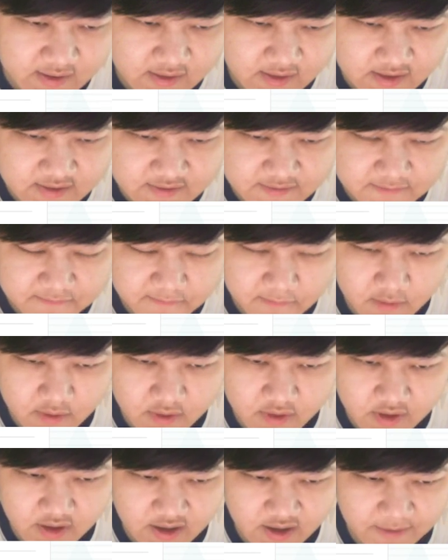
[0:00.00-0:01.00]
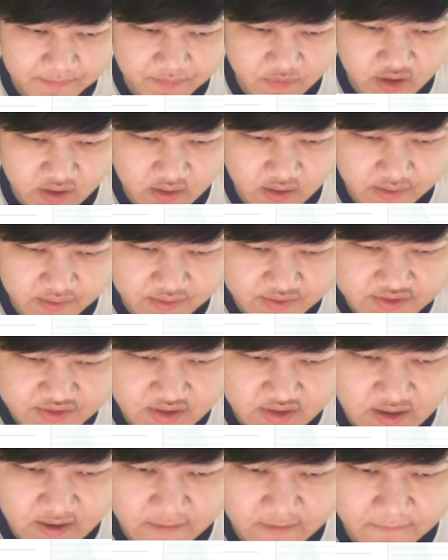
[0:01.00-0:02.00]
as for, um, you know, other
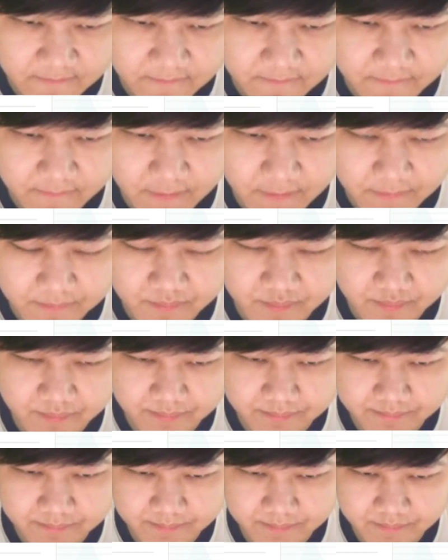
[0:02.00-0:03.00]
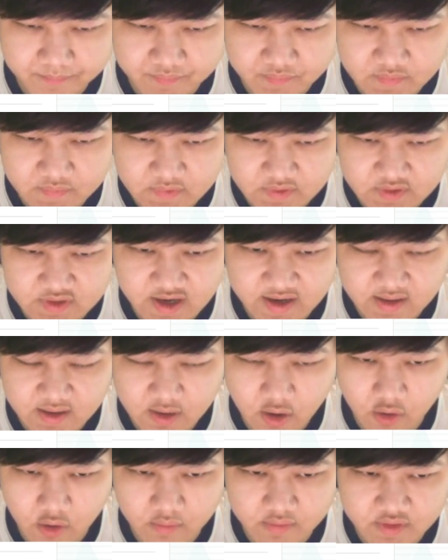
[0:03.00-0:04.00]
stuff, um, dyna
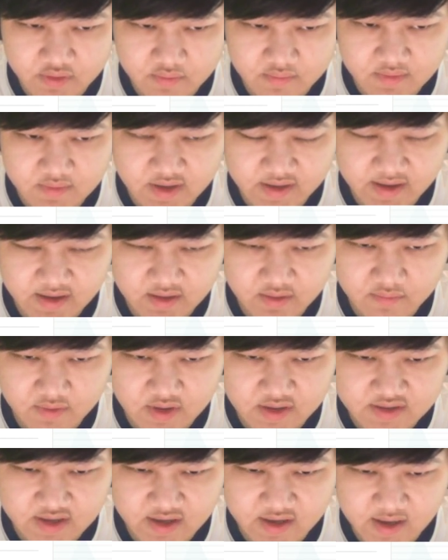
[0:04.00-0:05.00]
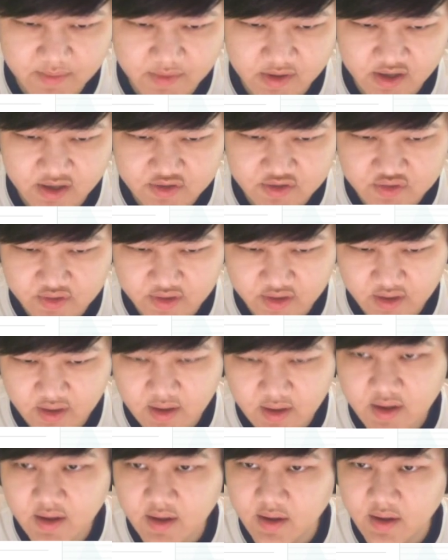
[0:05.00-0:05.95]
oh, you, again, you want Dynamic Entry,